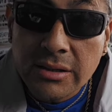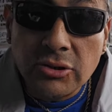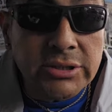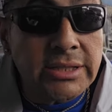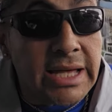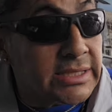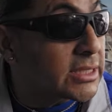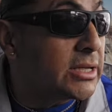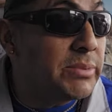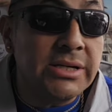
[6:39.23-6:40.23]
You think that's
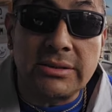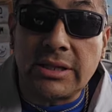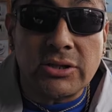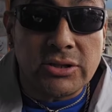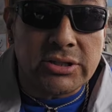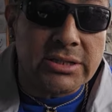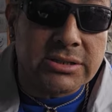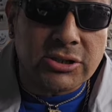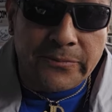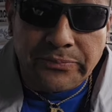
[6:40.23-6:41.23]
gonna be, you
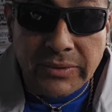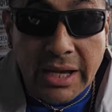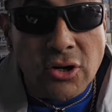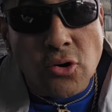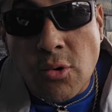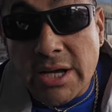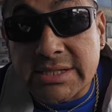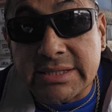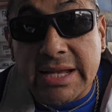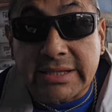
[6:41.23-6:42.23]
think, and who was
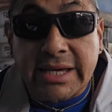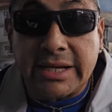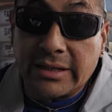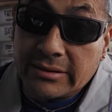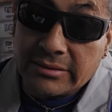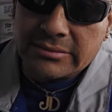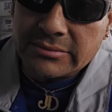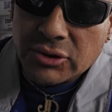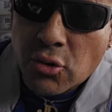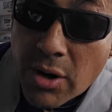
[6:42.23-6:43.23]
it that did it?
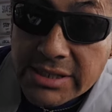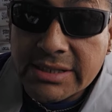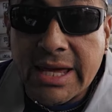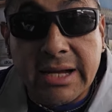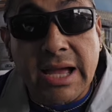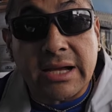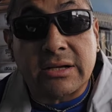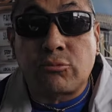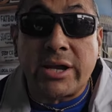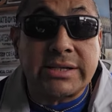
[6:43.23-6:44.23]
Who was it that
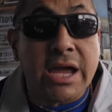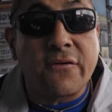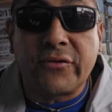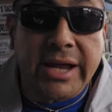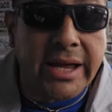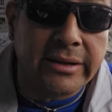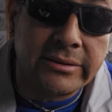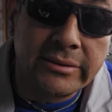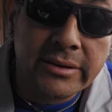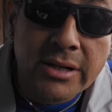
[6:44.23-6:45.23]
got went down for that?
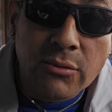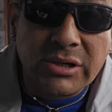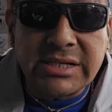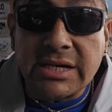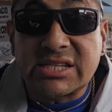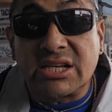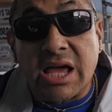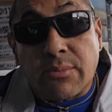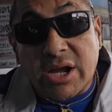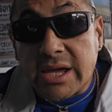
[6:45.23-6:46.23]
Was he a
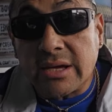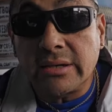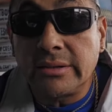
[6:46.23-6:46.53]
celebrity?